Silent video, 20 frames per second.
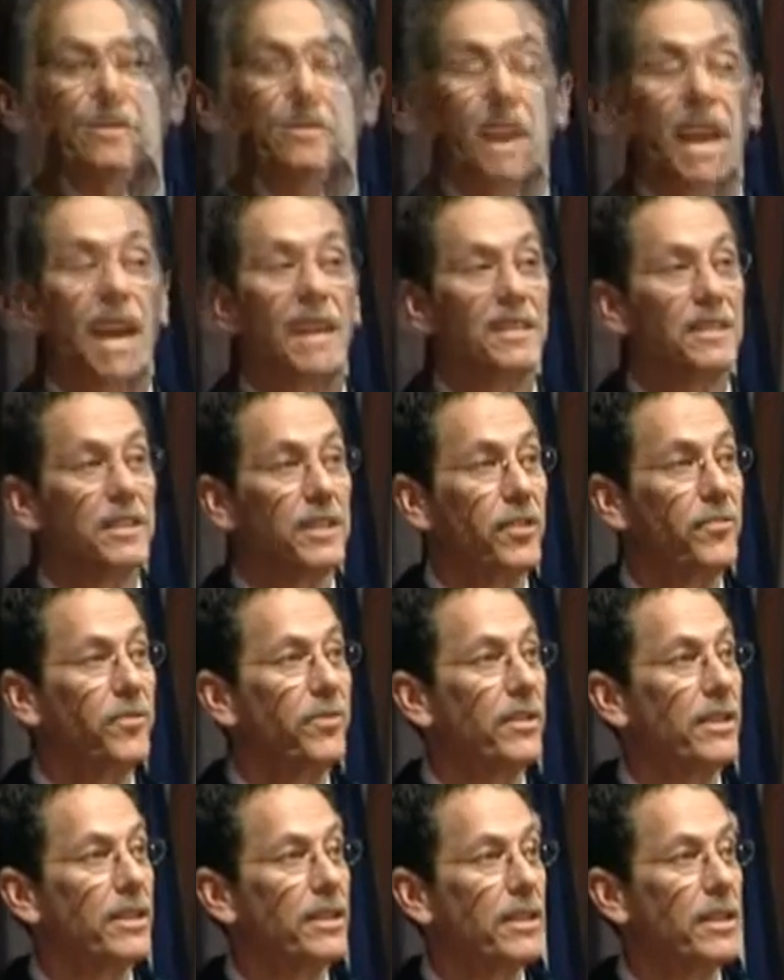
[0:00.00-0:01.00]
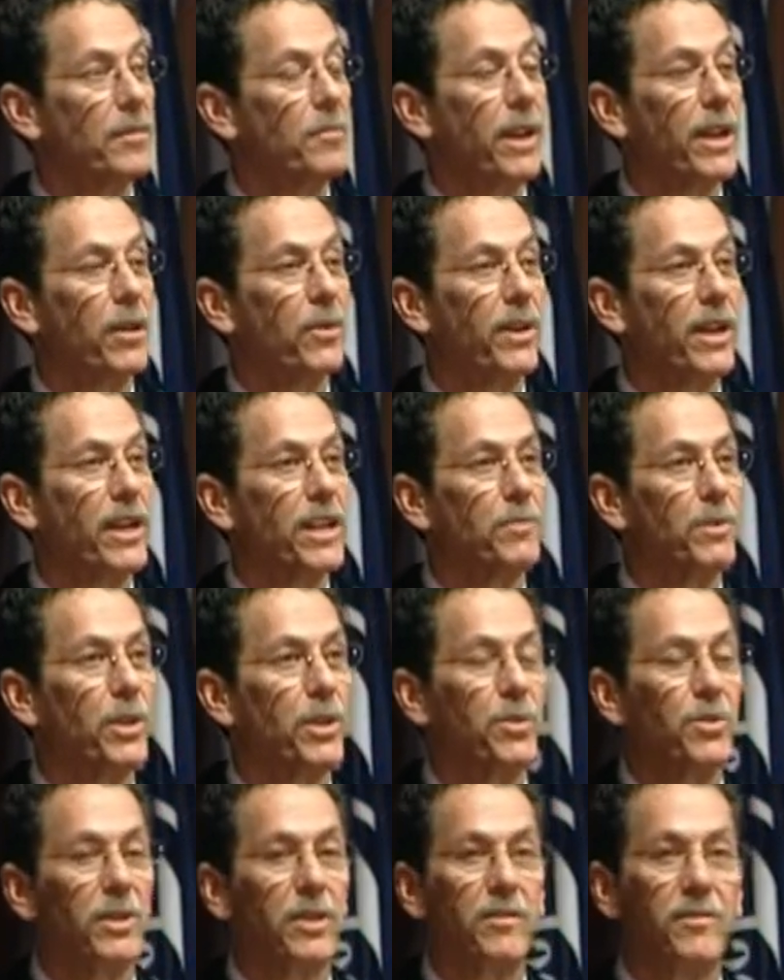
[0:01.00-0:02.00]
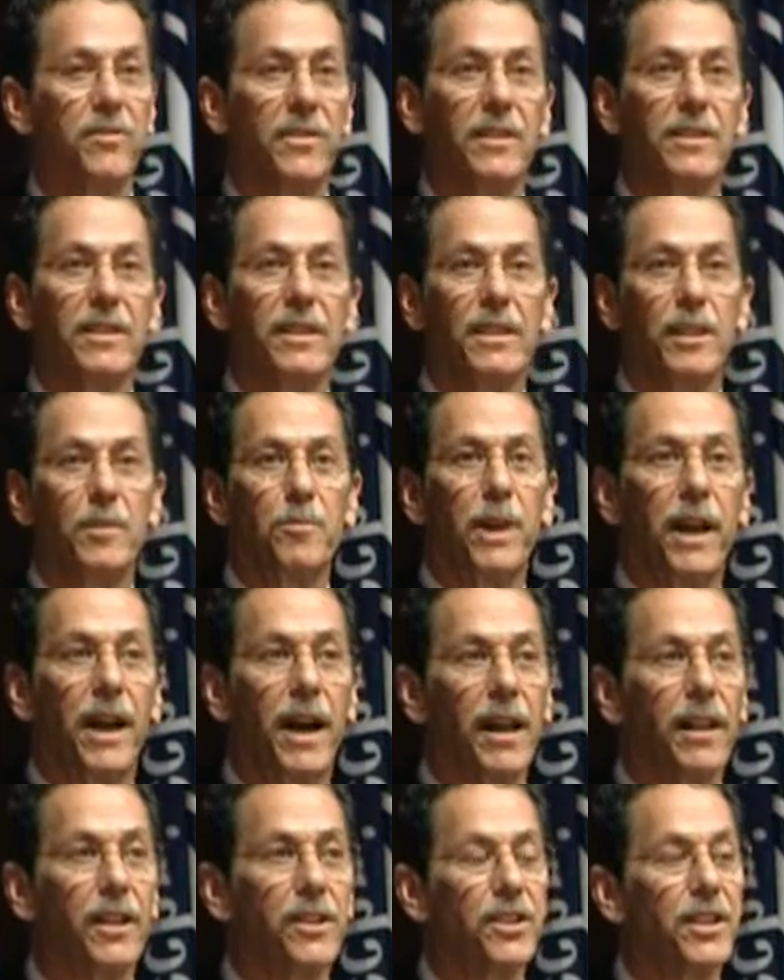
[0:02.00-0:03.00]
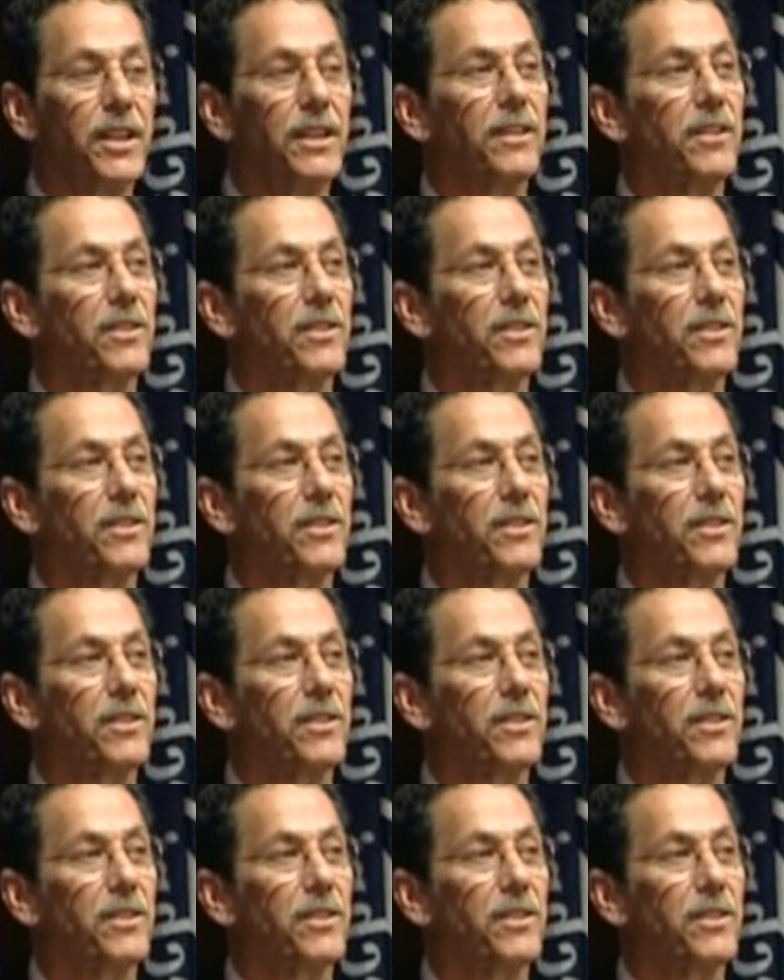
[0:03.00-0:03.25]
vast difference in many ways between physics and biology,